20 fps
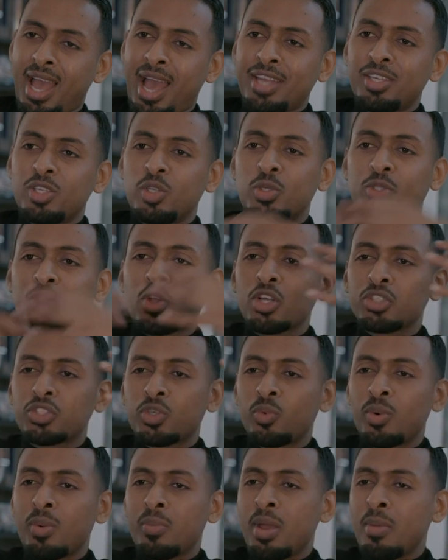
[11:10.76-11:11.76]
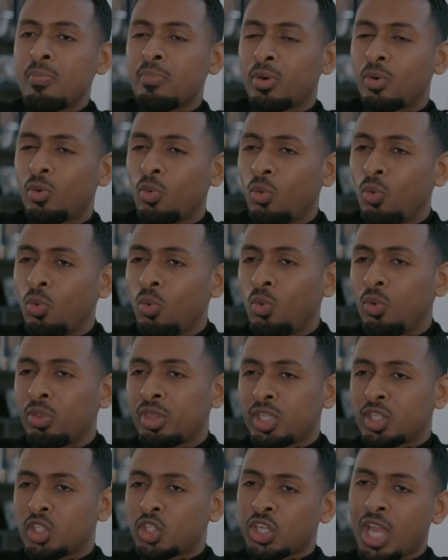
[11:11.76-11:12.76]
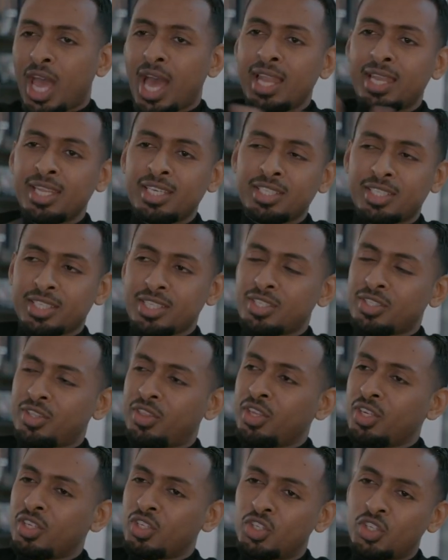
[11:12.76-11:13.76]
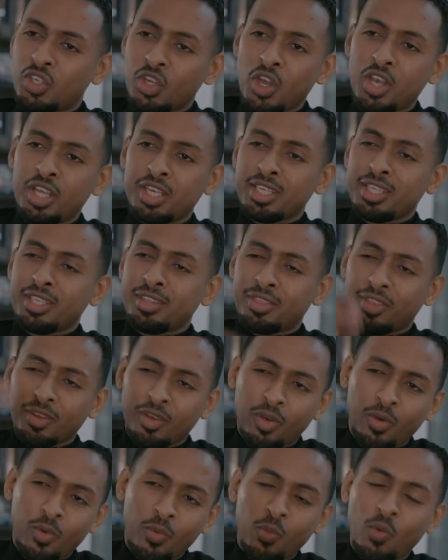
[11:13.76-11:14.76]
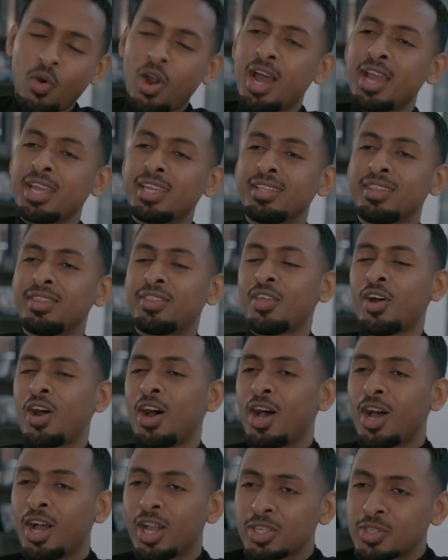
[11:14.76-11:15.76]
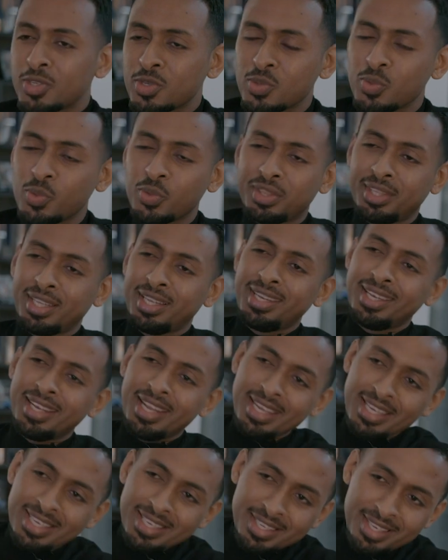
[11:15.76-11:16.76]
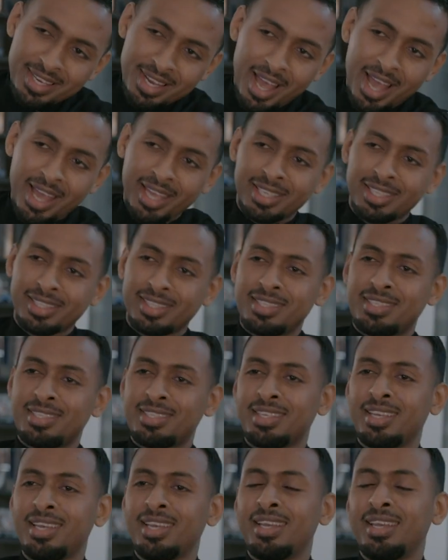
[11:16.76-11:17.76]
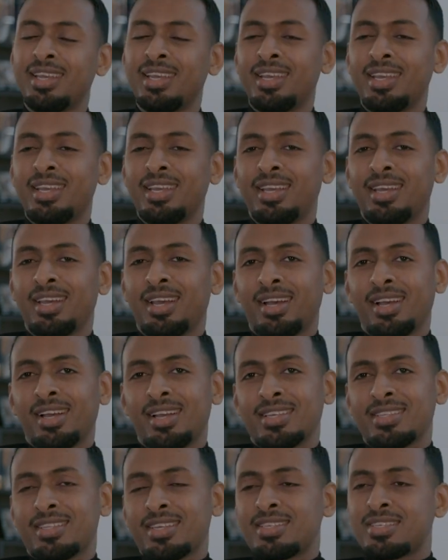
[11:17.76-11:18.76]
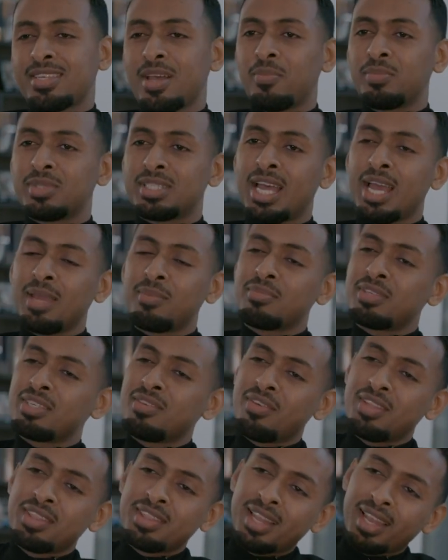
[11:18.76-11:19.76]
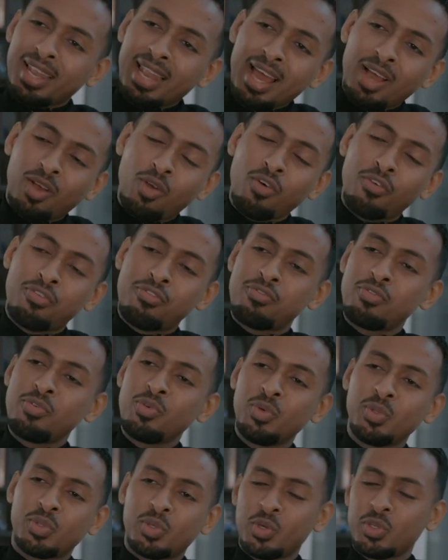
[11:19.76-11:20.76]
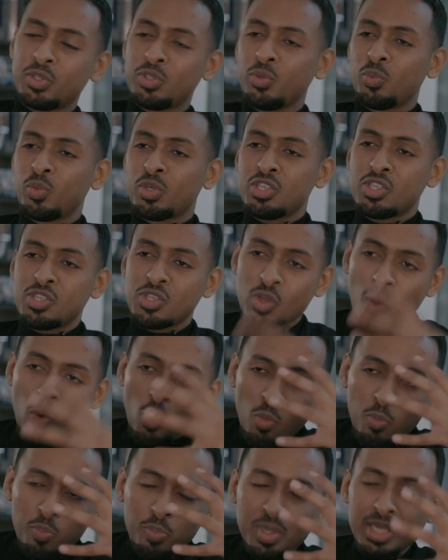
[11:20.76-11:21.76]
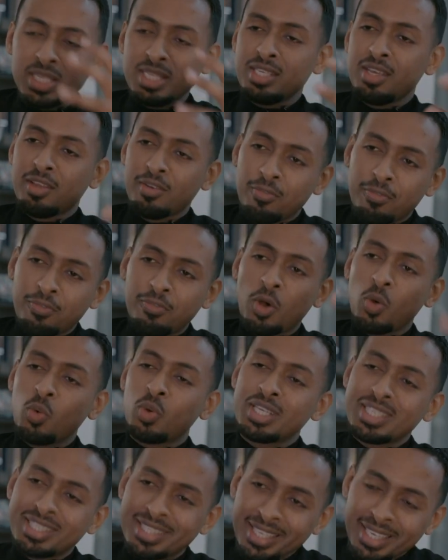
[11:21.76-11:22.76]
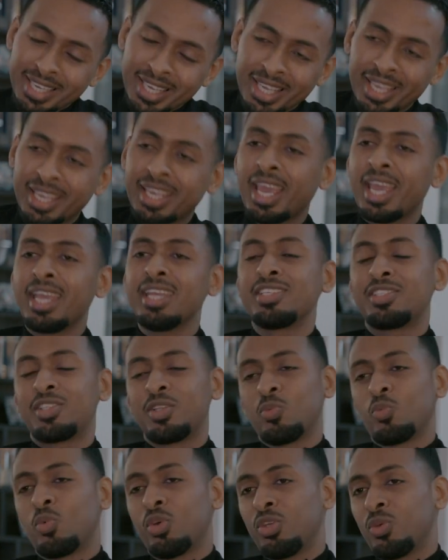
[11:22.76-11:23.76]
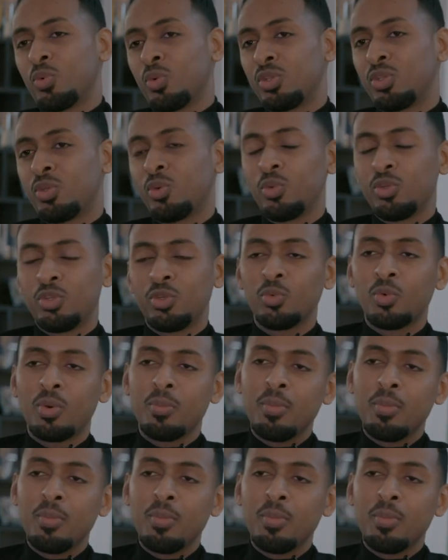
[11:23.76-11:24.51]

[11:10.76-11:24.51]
And you start to remember all the challenges, the journey, the grind, the hustle, the late nights, the sometimes even the lack of food because you were so busy and focused and engaged in what you were doing. You